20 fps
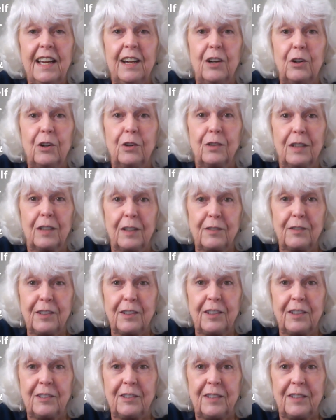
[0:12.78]
who lives in
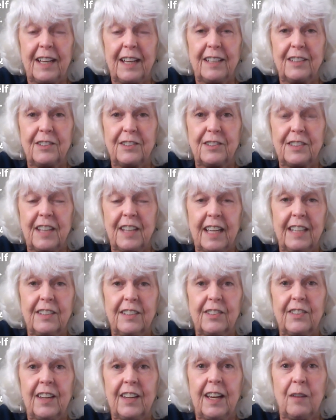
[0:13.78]
the United
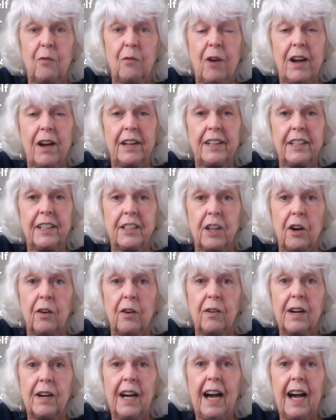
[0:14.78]
States, and wanted to
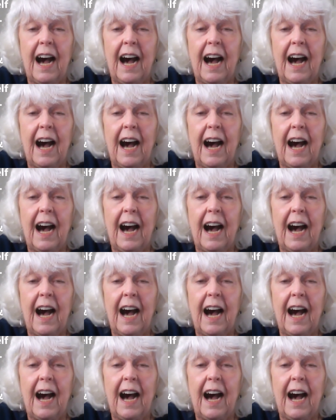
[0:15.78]
know